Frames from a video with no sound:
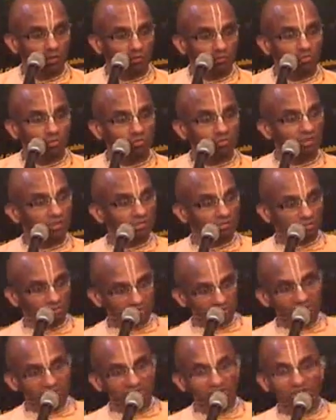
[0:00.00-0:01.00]
So the, so
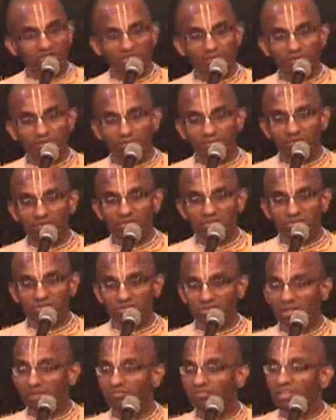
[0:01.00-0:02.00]
the inner symptom is
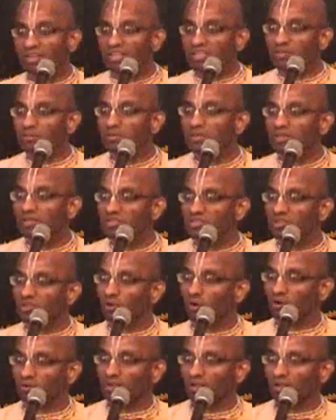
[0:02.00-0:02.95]
that we are experiencing God.